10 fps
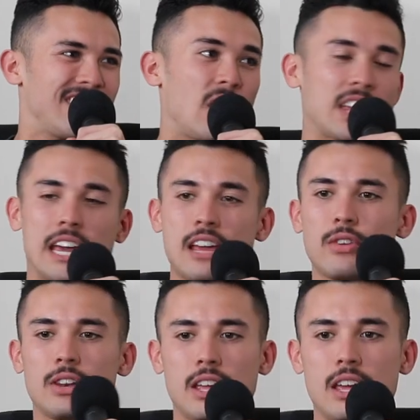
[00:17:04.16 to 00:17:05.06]
Like,
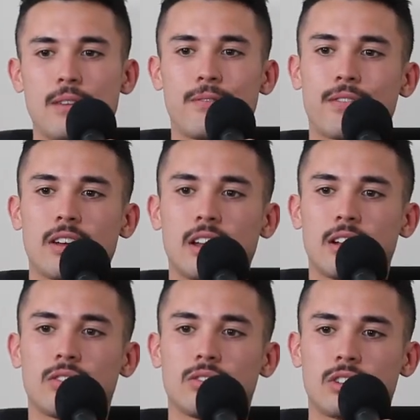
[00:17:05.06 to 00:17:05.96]
even if,
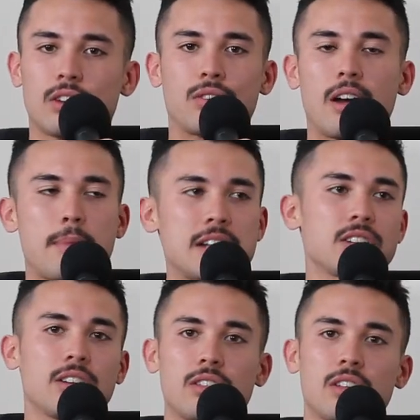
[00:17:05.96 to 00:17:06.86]
just
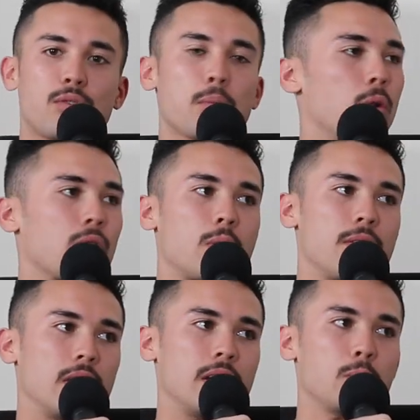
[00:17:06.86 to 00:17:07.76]
imagine the football
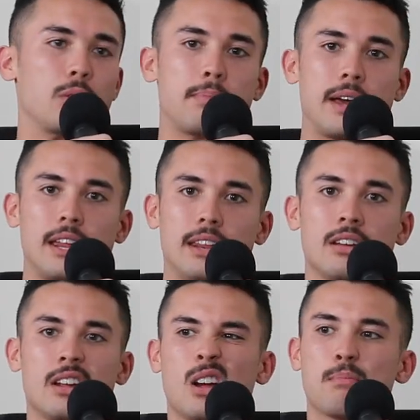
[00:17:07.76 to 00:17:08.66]
equivalent would
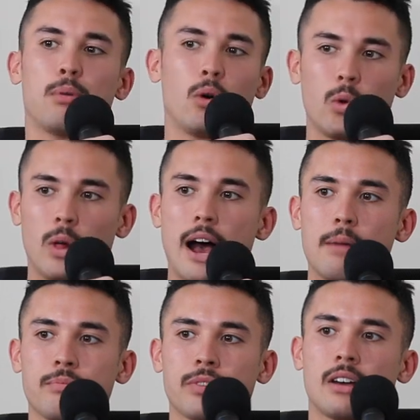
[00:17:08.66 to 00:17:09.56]
be ball
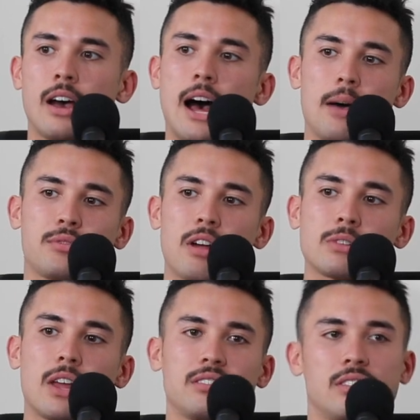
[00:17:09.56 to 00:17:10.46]
up, um,
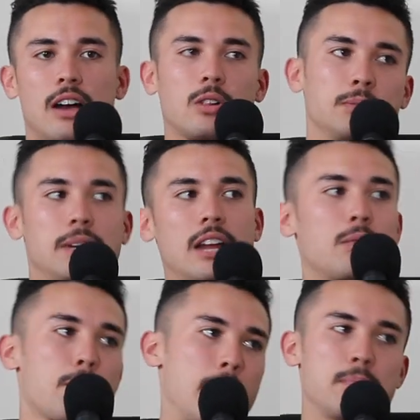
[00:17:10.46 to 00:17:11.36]
someone lays a tackle and we get
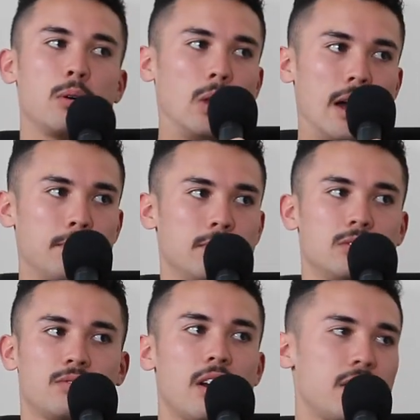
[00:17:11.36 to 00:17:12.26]
a repeat ball up. Yeah.
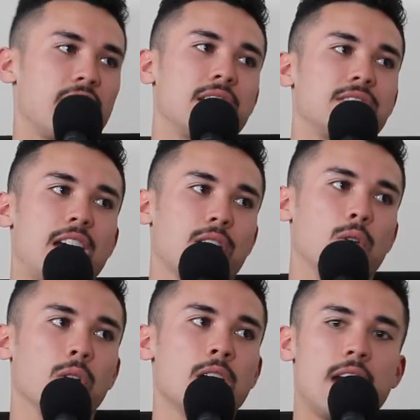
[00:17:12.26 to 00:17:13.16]
Very standard
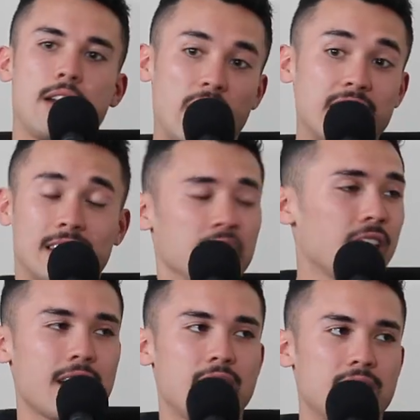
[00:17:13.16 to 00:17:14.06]
tackle. If they didn't
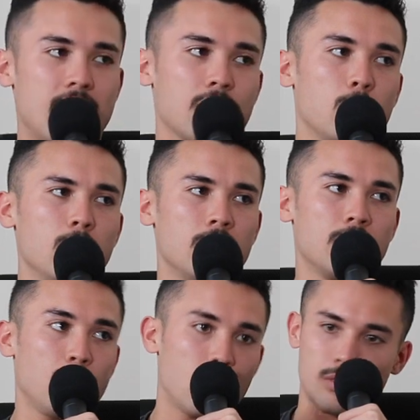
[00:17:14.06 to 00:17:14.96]
lay that tackle,
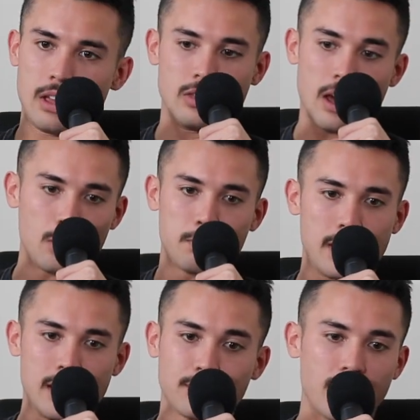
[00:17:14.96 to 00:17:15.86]
it, they would
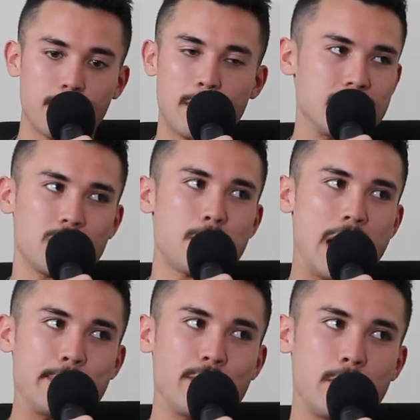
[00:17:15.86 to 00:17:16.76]
be front page of the
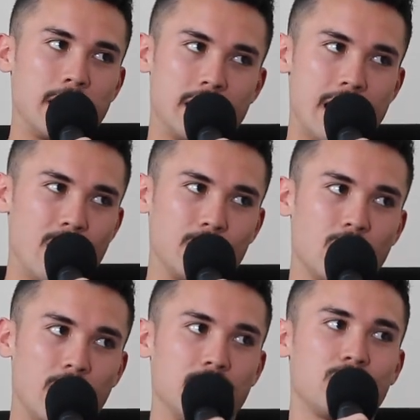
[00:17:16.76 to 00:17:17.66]
paper for being a coward,
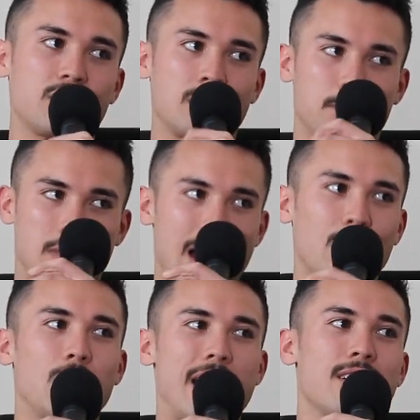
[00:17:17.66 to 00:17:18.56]
right? It's just yeah. a
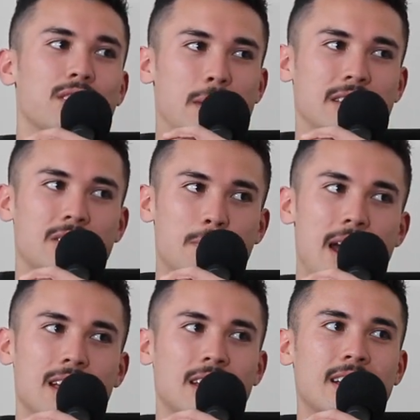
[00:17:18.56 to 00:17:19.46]
tackle they were expected to
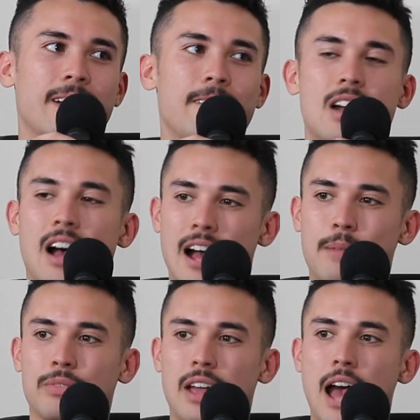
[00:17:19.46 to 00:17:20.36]
make. Yeah.
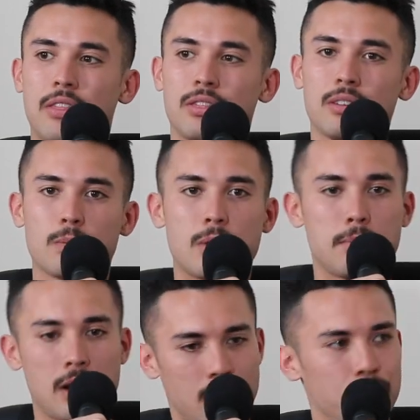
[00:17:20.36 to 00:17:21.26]
Um, and the
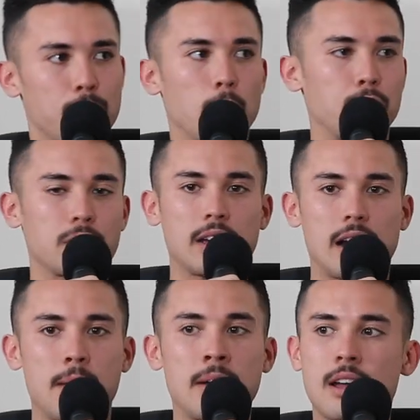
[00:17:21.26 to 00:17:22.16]
American footballers would
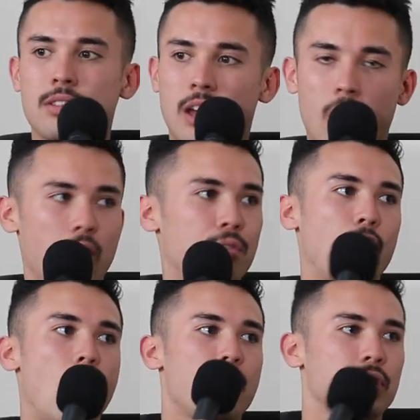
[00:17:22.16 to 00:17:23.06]
get up, they're
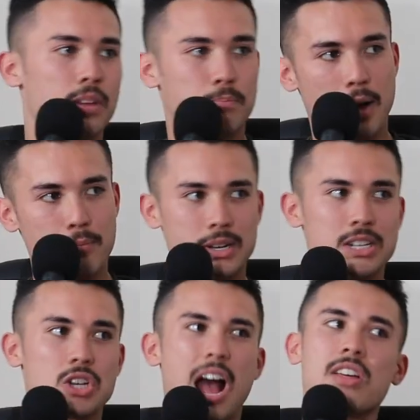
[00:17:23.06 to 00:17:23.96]
high-fiving, they're bumping
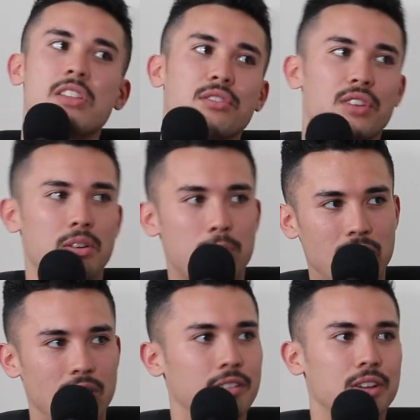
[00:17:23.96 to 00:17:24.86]
each other, they're
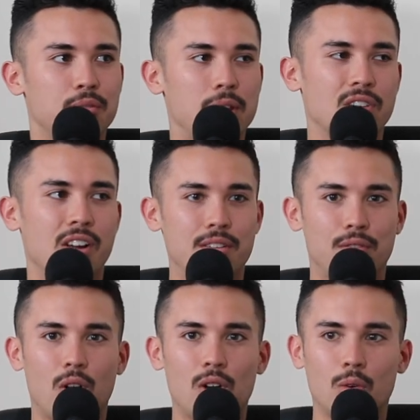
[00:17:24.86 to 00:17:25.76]
celebrating like they've just won the grand
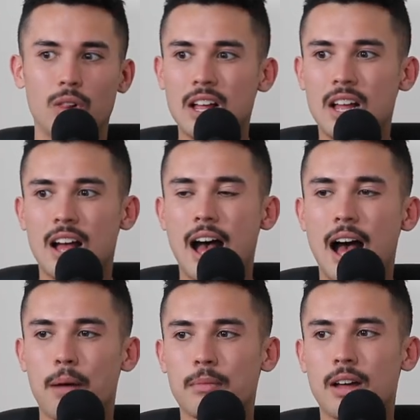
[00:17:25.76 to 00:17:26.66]
final. Mm.
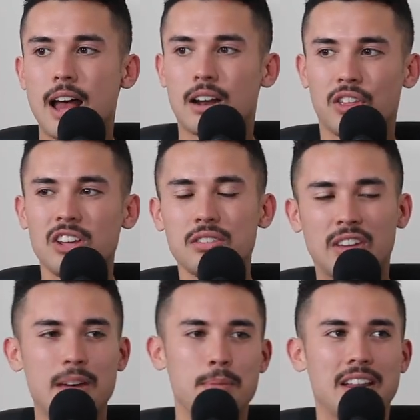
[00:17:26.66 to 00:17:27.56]
Um, and I think you
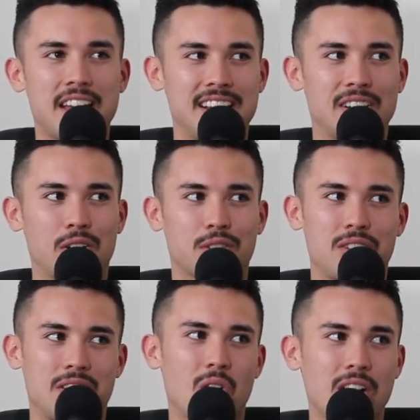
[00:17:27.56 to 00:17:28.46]
see a bit of that in
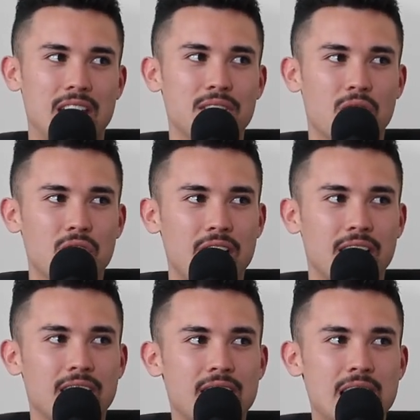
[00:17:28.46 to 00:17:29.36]
Coxie. Like, he's got
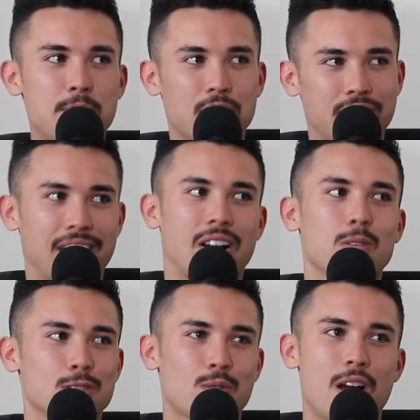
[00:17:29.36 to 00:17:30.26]
that, he brings that
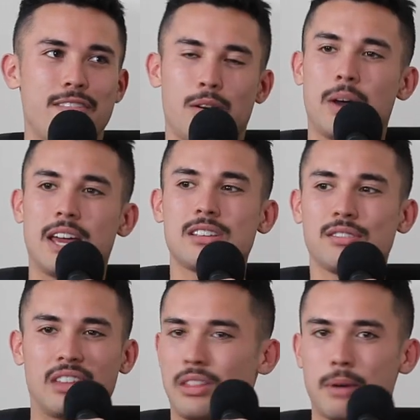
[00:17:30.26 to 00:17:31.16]
culture over where he
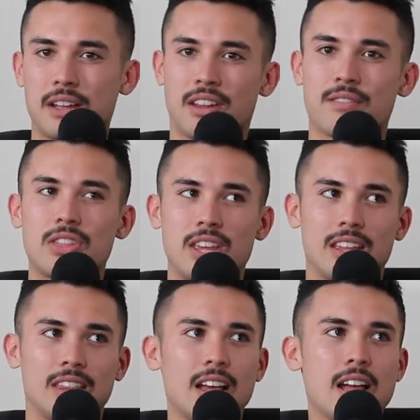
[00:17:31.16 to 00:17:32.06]
just celebrates everything
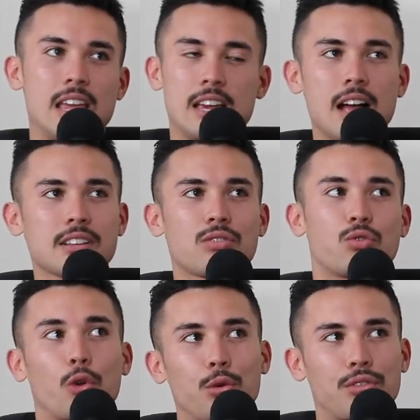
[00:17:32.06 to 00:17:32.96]
and he can't
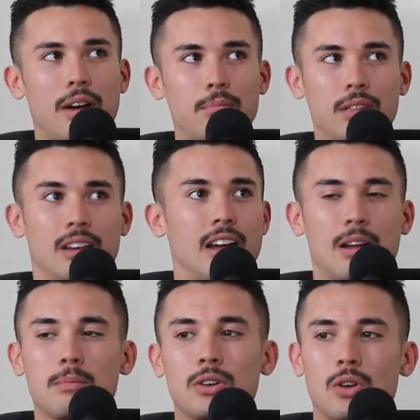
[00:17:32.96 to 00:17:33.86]
just do something, and
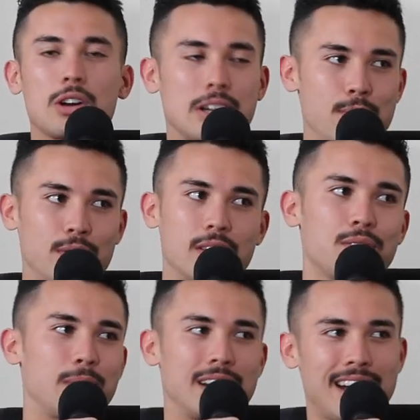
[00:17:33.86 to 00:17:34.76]
I'm not knocking him for
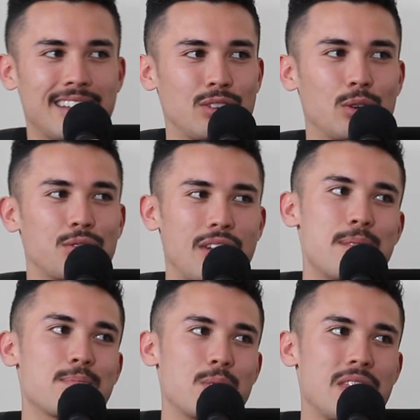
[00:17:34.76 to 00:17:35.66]
this, but he can't do nah.
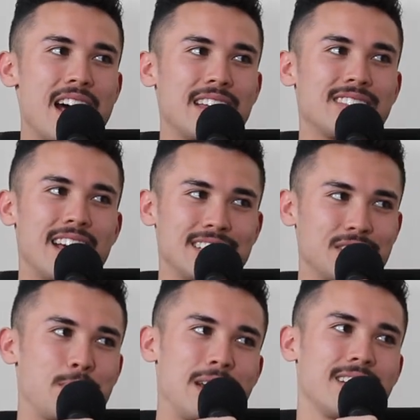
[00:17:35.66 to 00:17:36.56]
something without that
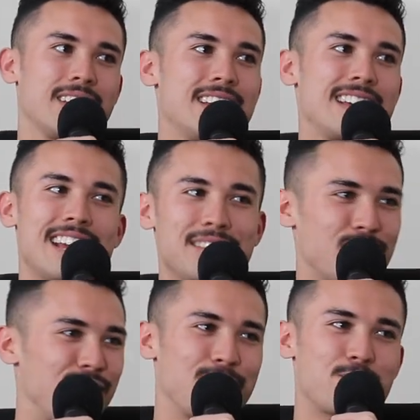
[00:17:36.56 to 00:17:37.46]
just being, he needs
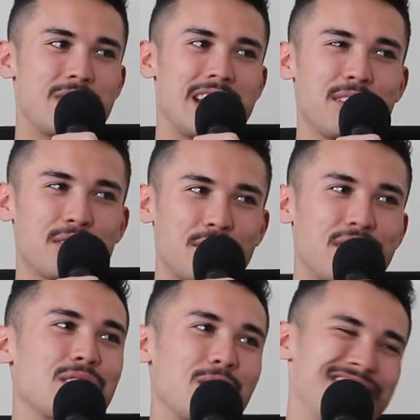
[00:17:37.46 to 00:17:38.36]
to, he needs to
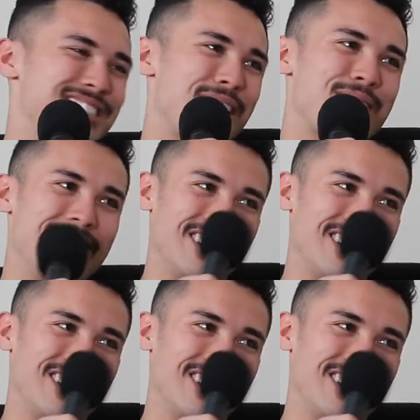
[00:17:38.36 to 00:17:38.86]
signal it somehow.